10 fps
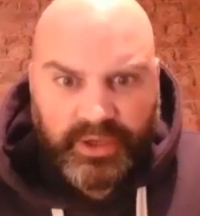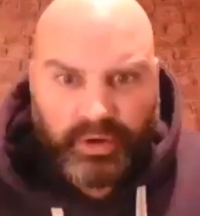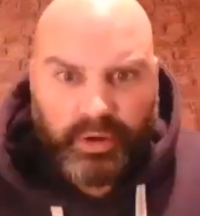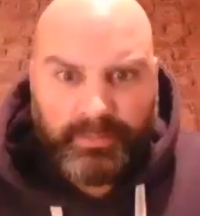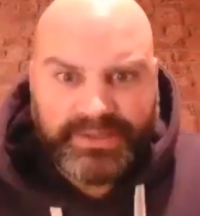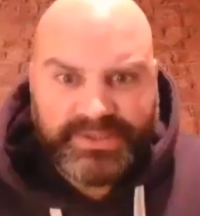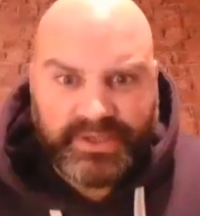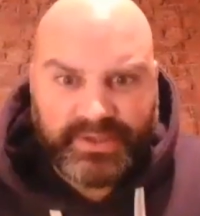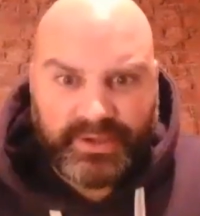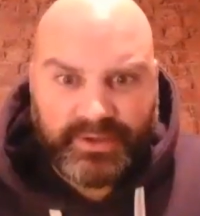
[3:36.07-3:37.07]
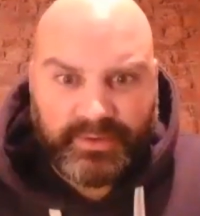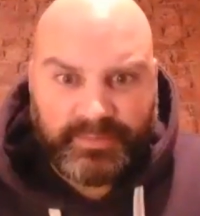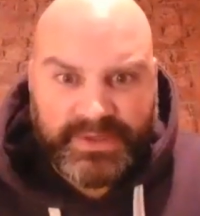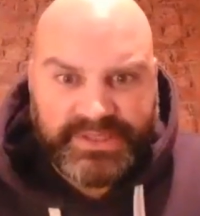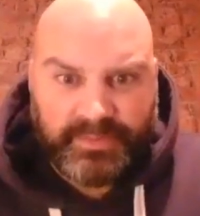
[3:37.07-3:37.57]
old man's a
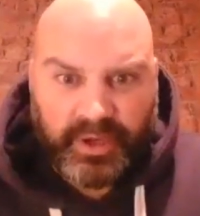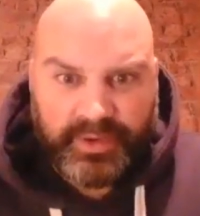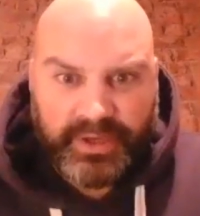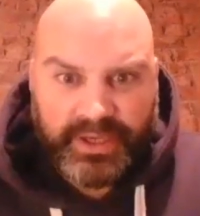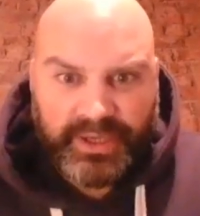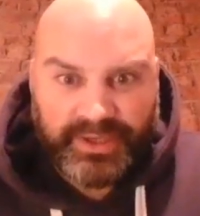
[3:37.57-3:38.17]
busy boy, wasn't he?